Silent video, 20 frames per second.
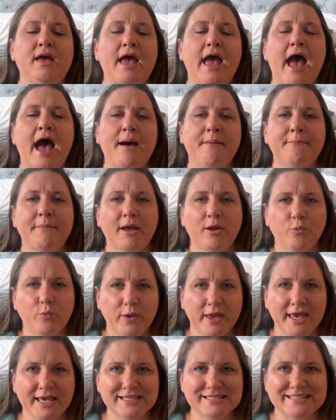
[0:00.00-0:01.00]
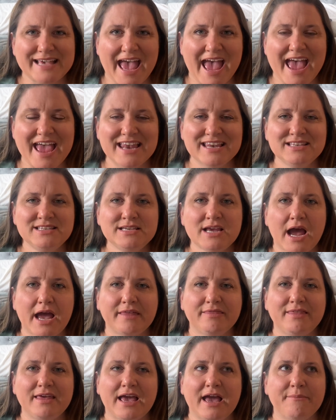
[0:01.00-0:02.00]
at my week's end, I
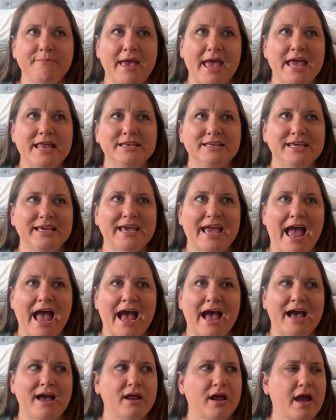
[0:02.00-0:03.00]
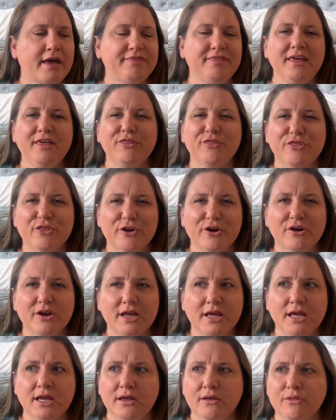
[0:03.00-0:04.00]
think I'm ending at,
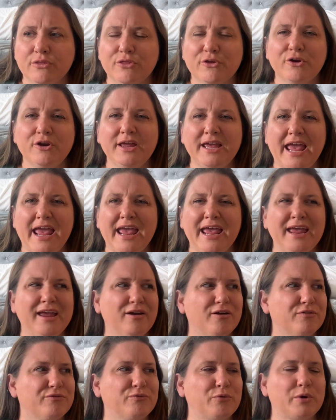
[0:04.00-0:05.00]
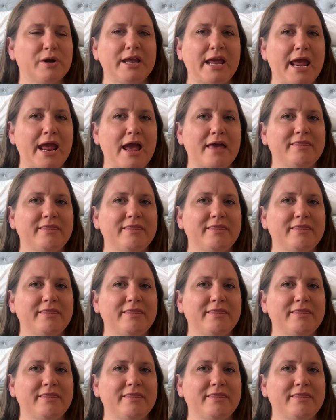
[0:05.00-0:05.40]
38 or 48.